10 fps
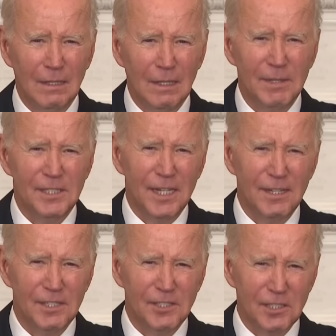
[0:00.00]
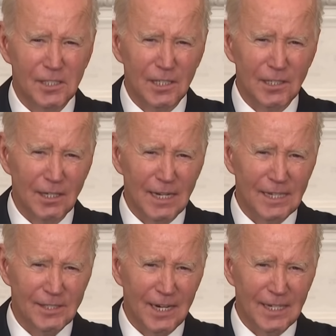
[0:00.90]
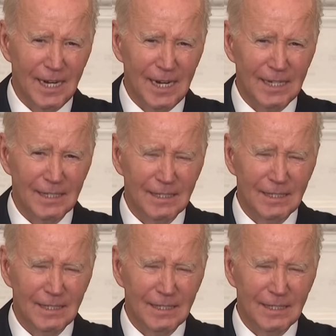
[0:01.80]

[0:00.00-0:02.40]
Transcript: Let me say this as clearly as I can.